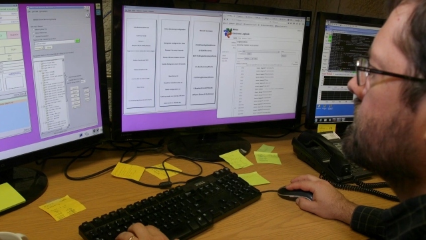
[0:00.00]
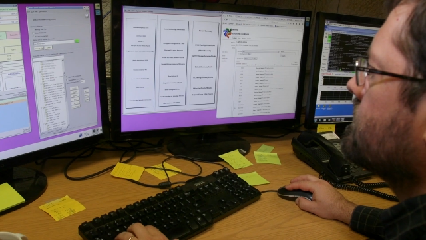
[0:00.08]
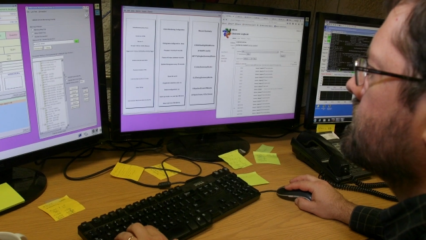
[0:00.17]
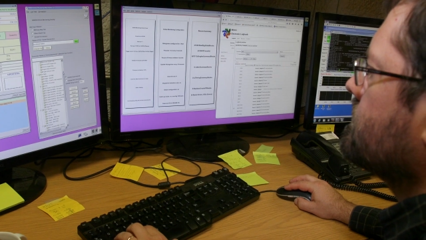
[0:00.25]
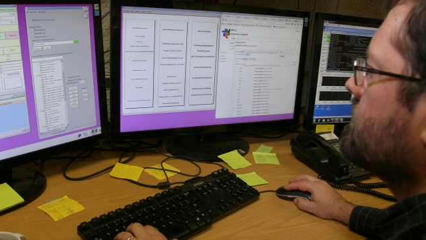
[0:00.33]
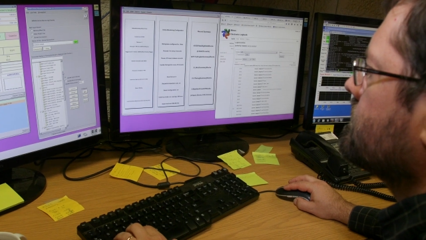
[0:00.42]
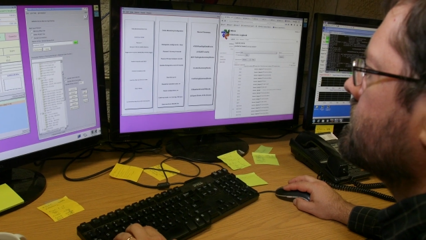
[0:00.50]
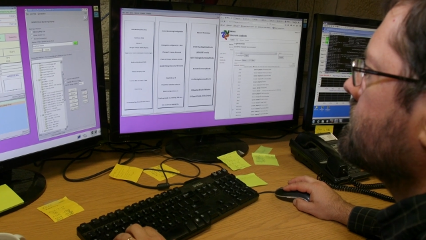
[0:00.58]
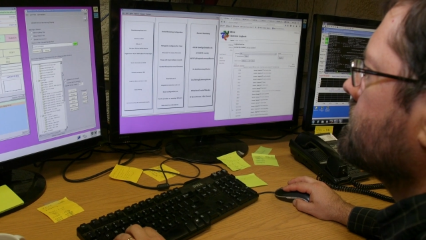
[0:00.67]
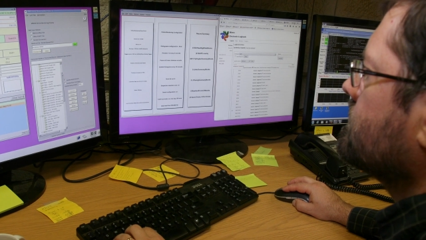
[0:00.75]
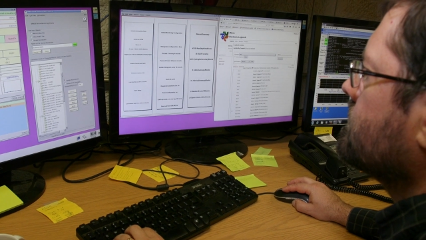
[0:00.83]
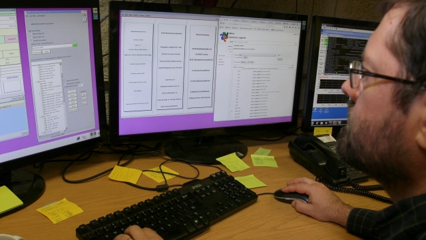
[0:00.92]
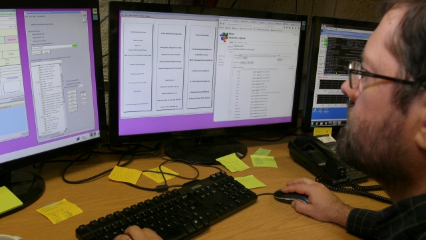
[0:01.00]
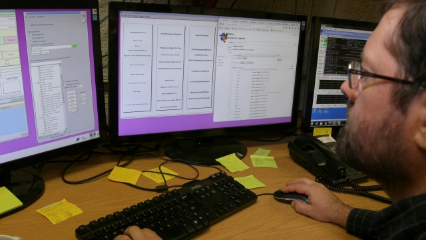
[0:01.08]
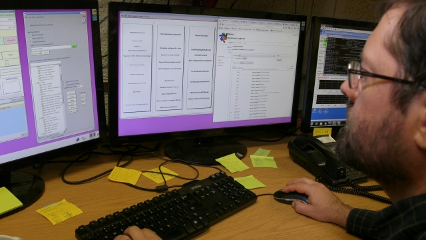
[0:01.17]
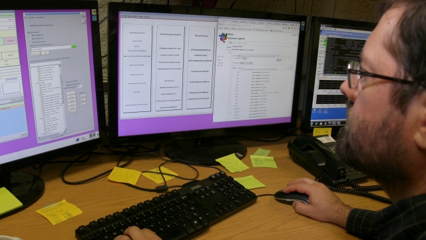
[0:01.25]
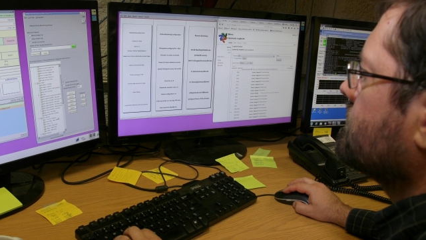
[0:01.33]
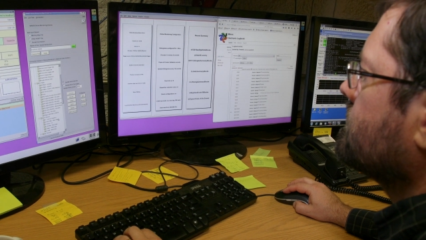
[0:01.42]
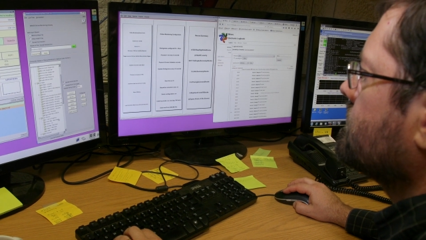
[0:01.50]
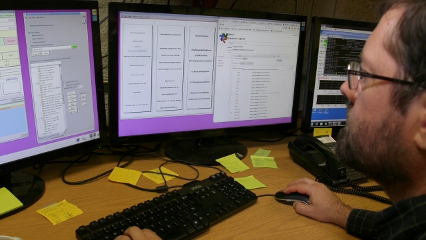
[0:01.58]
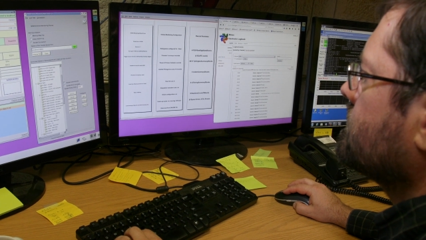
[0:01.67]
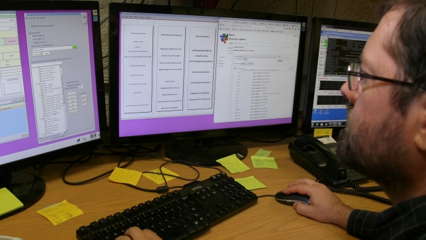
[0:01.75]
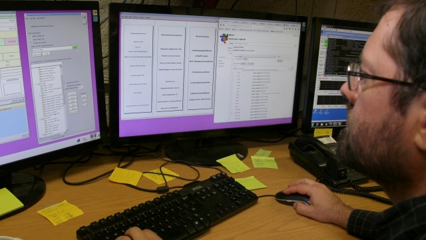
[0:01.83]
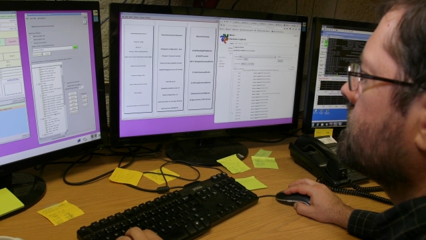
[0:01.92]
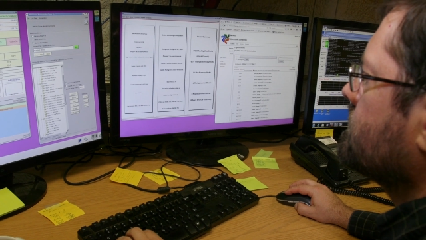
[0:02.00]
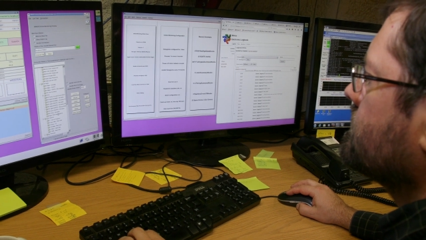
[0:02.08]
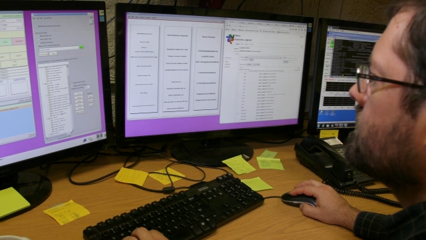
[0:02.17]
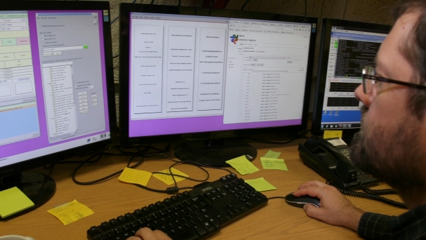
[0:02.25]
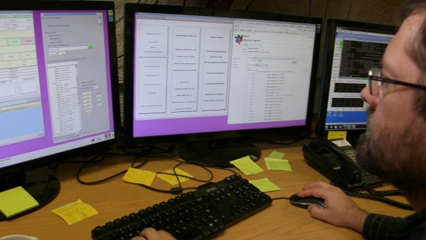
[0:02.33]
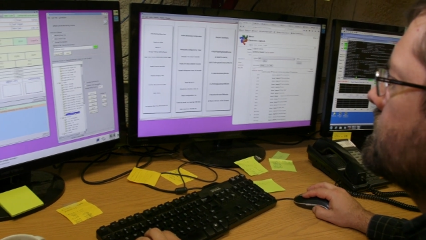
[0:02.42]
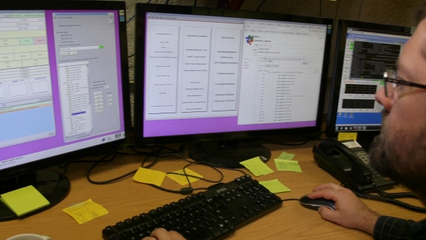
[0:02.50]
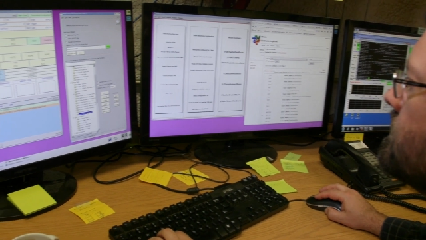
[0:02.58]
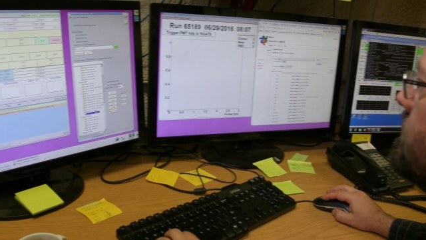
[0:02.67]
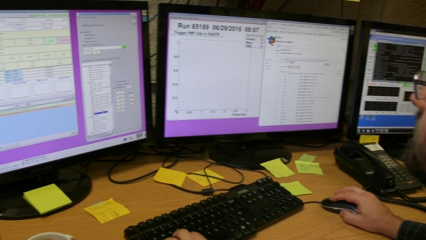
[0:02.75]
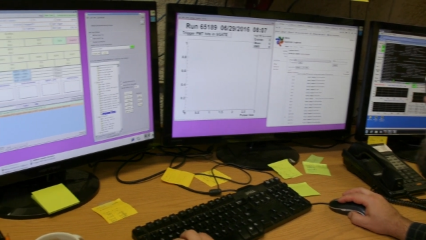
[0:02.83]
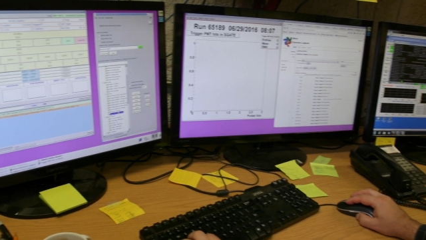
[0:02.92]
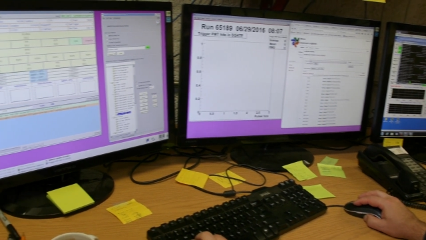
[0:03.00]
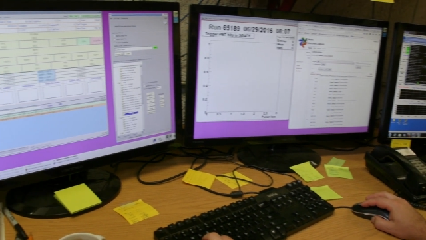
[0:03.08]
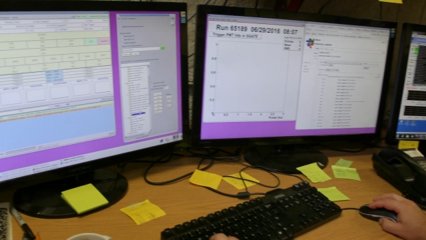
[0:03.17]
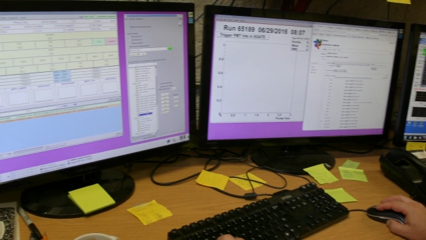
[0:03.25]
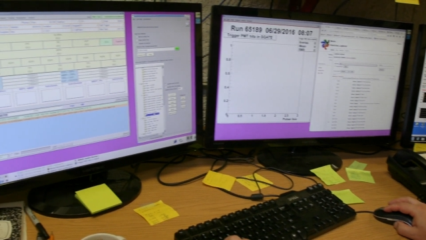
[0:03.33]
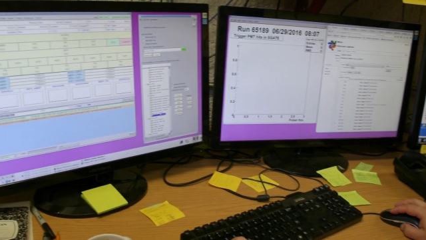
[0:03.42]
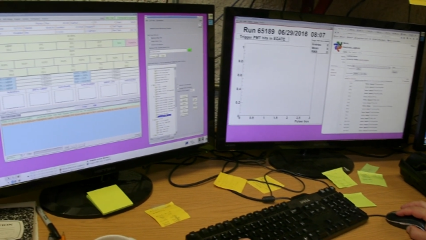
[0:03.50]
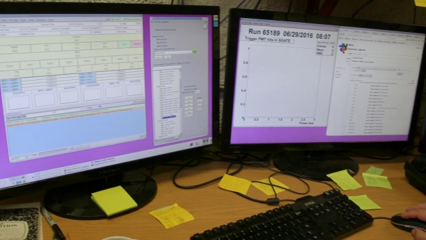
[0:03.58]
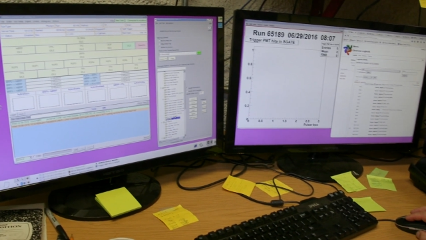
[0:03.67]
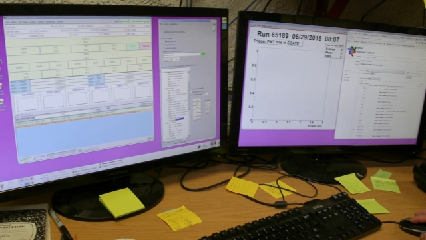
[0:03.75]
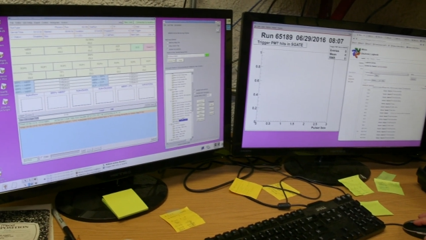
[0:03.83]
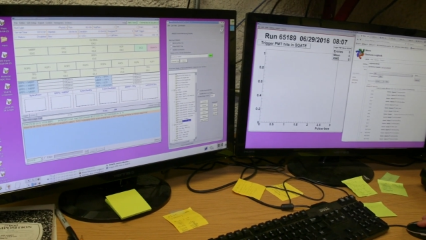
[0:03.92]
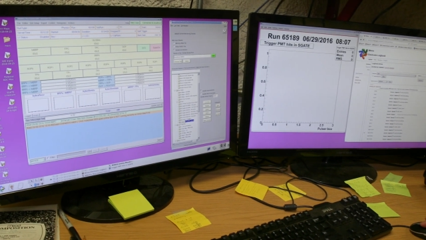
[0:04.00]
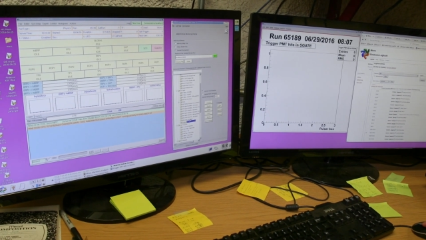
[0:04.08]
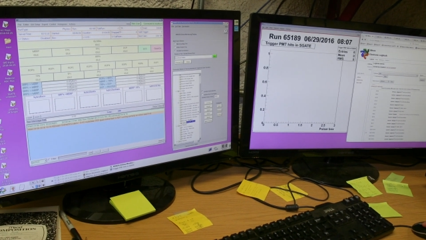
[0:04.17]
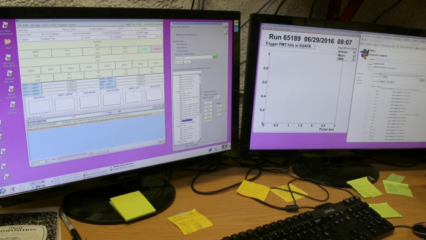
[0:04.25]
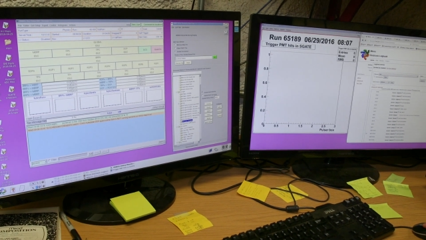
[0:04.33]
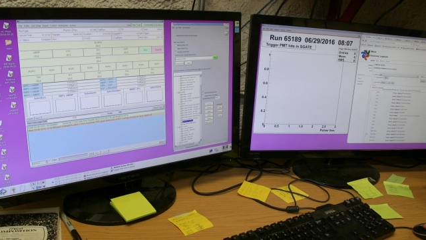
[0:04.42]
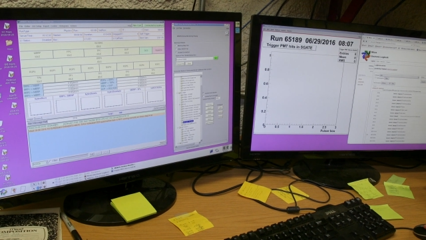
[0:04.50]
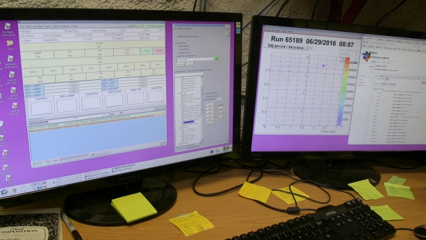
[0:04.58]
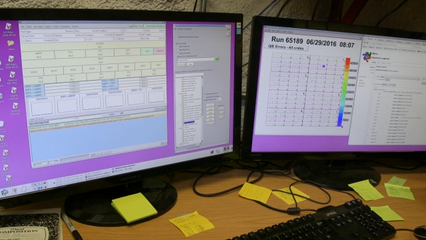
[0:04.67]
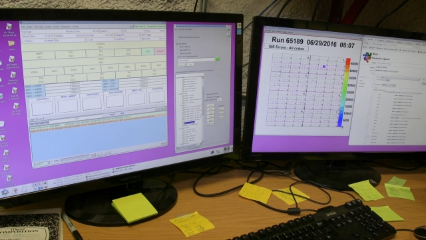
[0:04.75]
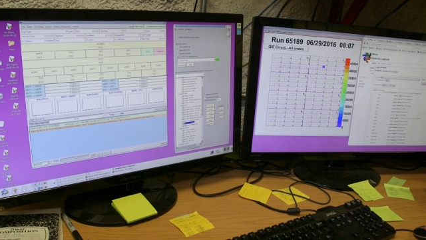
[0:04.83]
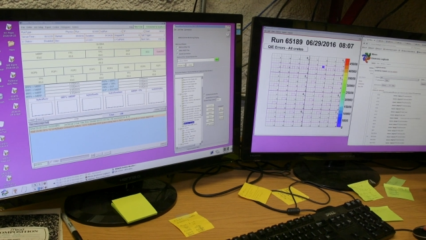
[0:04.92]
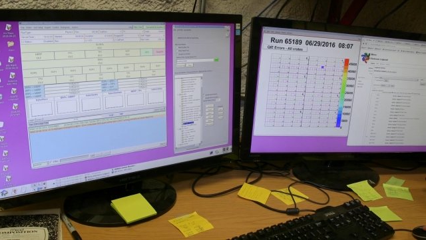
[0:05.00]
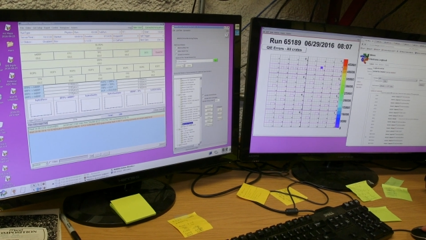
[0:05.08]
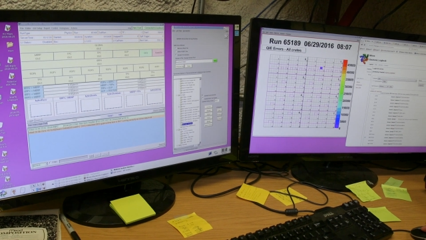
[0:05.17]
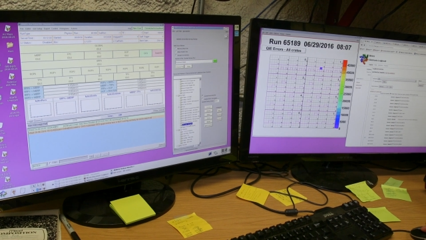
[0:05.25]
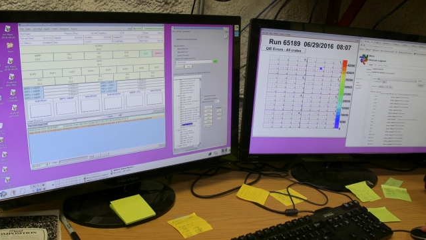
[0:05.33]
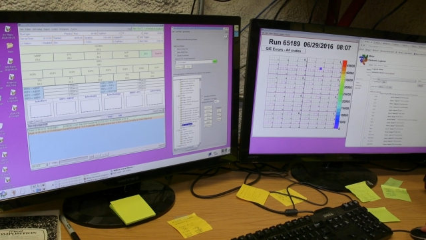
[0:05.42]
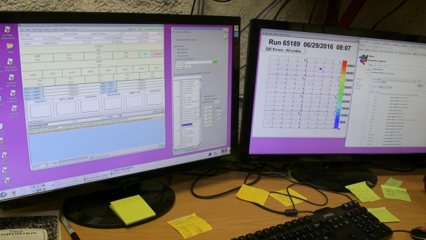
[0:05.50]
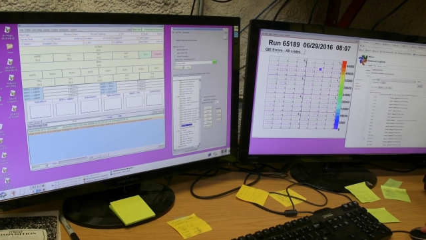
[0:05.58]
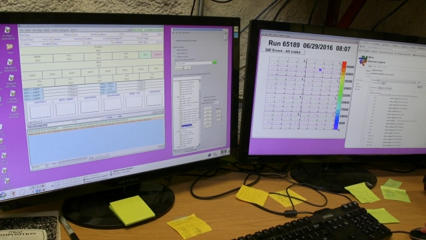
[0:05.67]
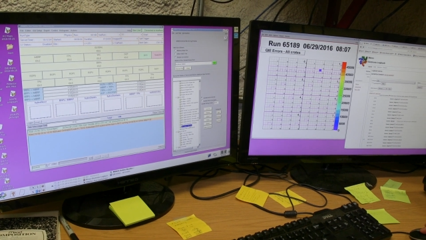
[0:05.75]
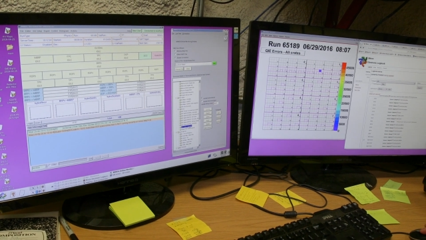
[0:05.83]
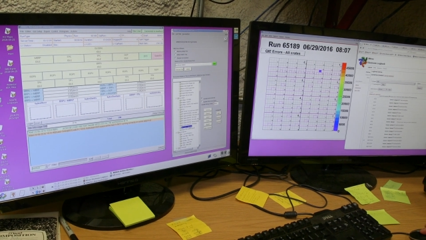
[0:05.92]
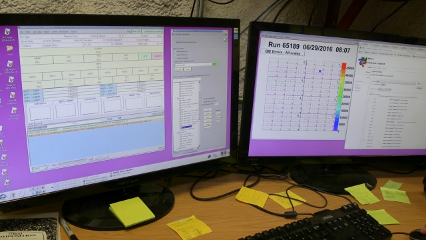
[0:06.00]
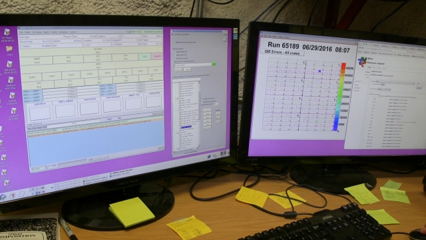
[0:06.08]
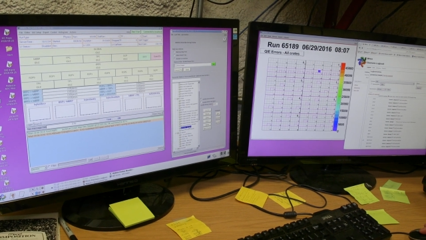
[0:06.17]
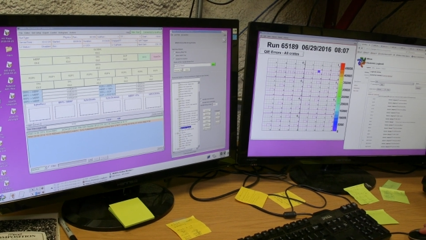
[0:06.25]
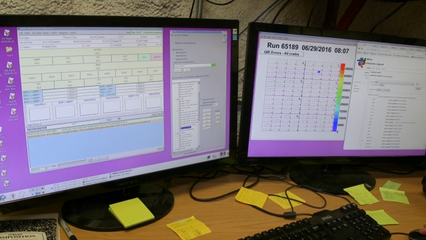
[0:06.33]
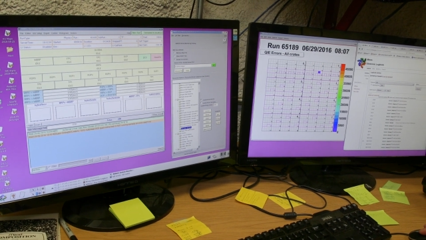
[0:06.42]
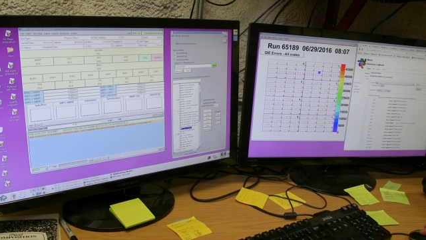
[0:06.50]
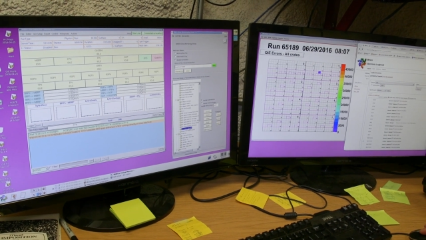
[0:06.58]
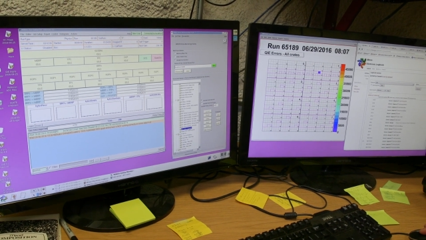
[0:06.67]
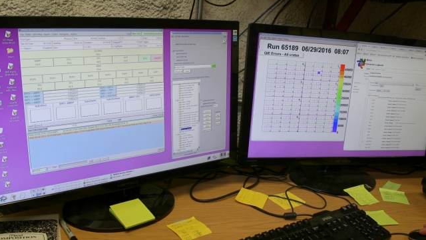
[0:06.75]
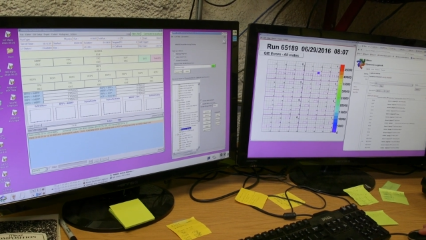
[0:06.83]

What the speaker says: No face is visible, so there are no lips to read.